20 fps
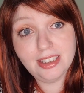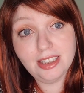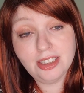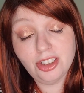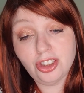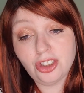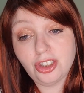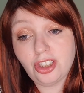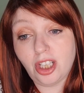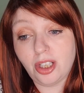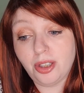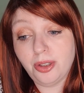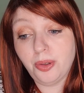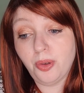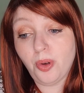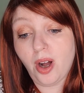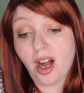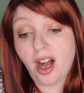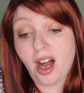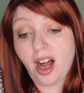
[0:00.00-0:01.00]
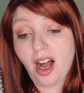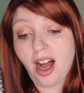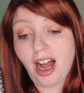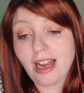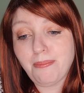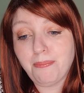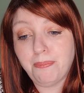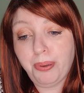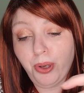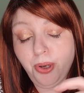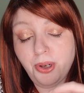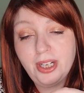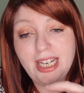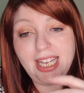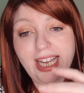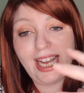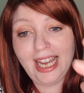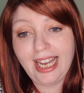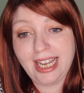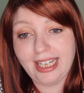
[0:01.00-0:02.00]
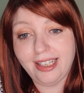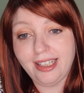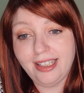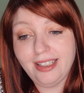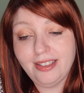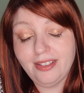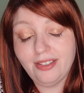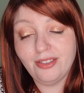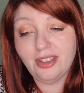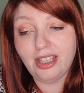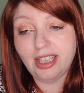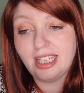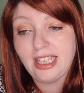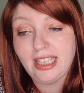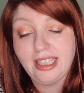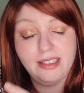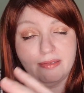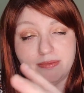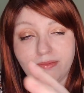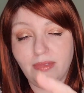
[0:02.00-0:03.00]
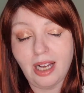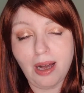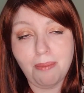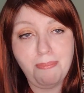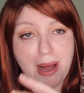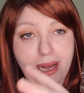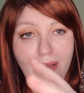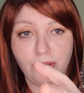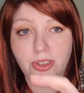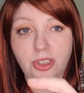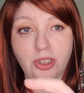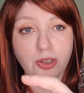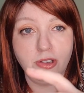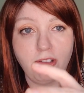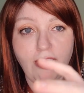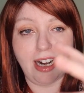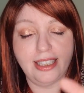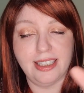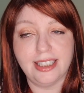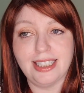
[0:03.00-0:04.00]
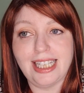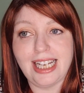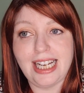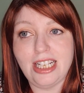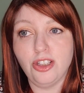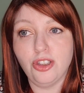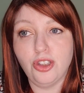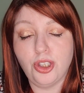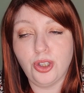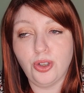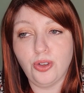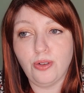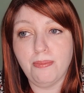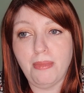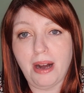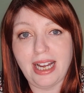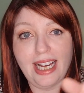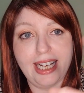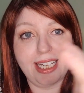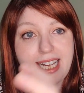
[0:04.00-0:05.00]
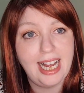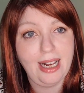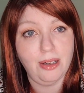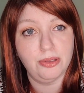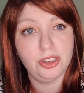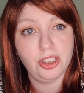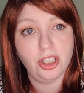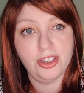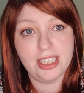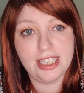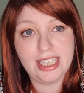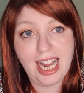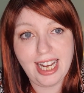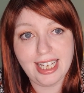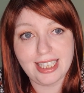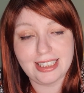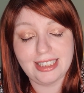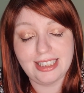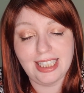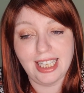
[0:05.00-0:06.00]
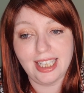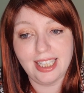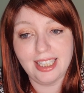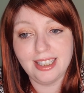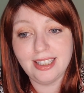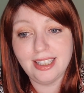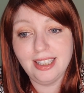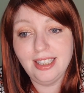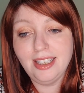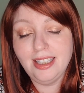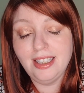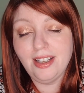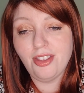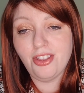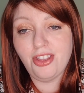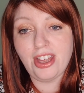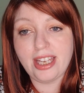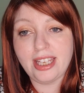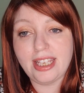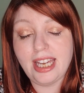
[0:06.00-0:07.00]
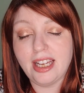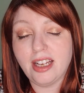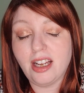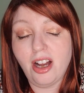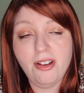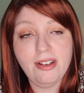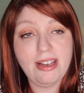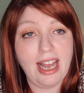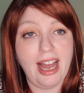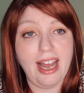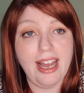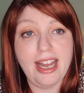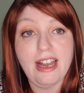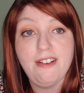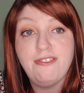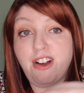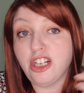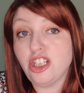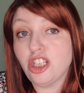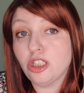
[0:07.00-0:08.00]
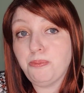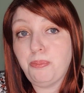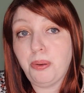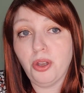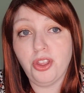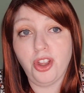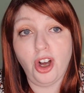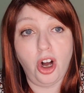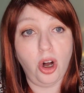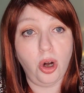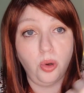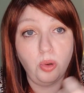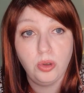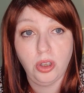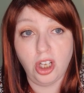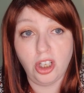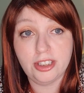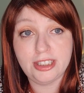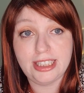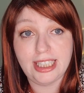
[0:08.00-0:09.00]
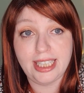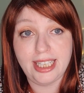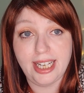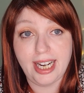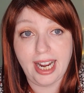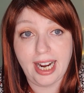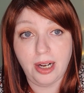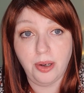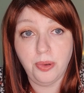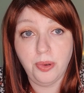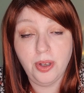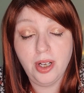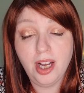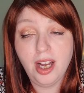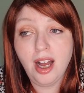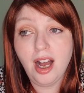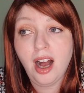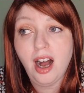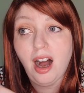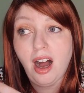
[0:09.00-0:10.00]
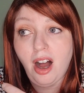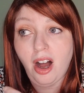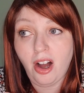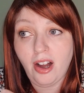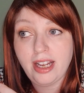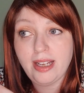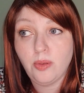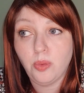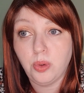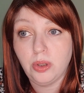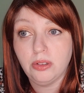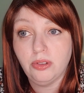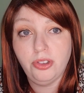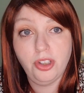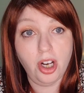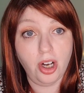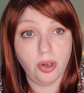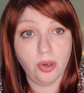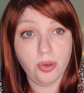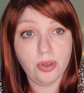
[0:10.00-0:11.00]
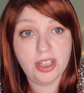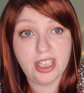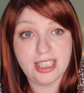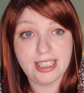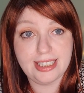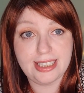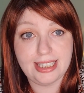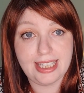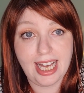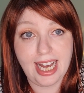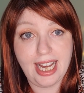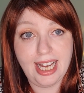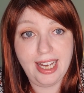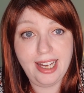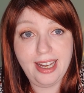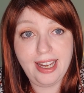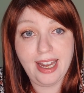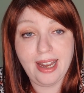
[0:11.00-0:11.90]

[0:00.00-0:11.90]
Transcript: So I put in the about £2,000 into my account on the tax thing, thinking, okay, if I just put the whole lot in now, I will know that it's there.